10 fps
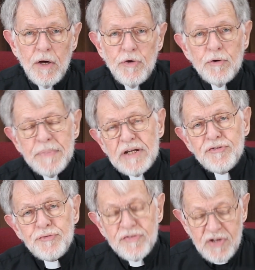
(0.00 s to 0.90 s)
Your
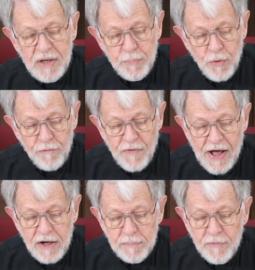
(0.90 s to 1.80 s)
Ministry Site
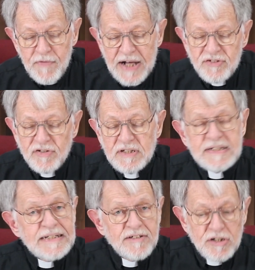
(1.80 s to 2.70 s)
Profile provides
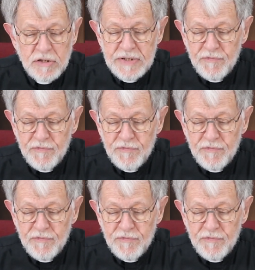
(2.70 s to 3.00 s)
statistical